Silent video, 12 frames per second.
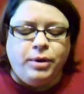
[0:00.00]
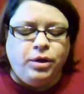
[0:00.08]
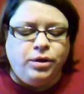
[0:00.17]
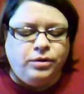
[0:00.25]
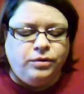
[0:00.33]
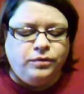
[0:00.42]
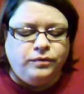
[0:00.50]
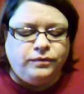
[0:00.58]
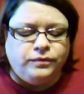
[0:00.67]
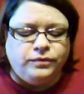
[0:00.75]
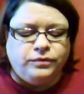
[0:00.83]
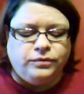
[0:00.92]

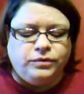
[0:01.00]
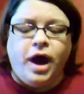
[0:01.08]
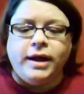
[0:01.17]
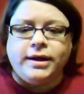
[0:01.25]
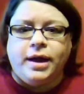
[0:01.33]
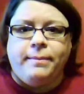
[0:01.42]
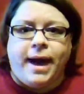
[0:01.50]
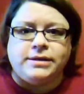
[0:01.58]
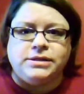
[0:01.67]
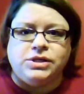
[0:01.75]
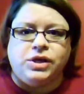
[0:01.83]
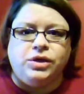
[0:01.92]
who've not come
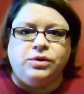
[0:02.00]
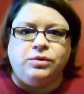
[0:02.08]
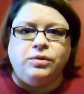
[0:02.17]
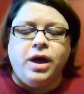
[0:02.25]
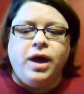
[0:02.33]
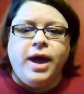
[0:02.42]
back to you,